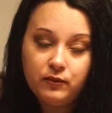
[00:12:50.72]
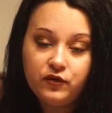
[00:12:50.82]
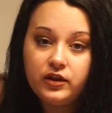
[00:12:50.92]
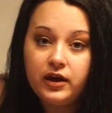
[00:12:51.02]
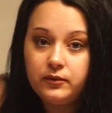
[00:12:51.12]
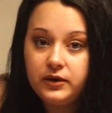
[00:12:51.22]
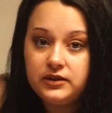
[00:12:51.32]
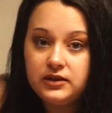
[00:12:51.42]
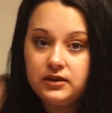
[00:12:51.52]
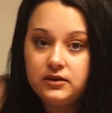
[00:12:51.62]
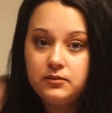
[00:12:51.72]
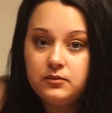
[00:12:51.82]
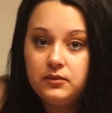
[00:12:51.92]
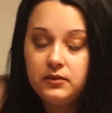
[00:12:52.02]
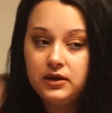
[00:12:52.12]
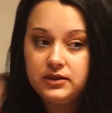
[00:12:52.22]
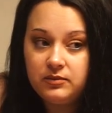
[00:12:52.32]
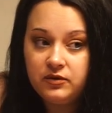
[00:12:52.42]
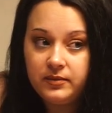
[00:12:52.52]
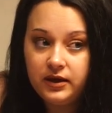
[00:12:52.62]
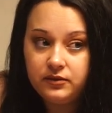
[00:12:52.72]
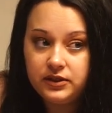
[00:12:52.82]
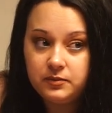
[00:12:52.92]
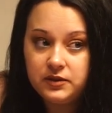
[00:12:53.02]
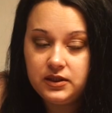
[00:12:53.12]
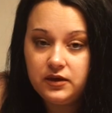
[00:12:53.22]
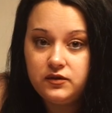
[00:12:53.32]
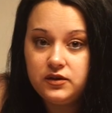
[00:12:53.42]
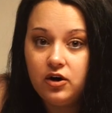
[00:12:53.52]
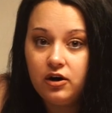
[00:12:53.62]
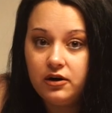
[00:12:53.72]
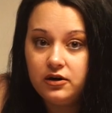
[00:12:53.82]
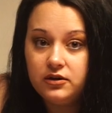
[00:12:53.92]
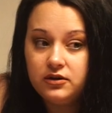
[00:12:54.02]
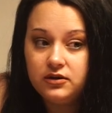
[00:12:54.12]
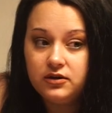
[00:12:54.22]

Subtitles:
For that reason, some of my Christmas gifts are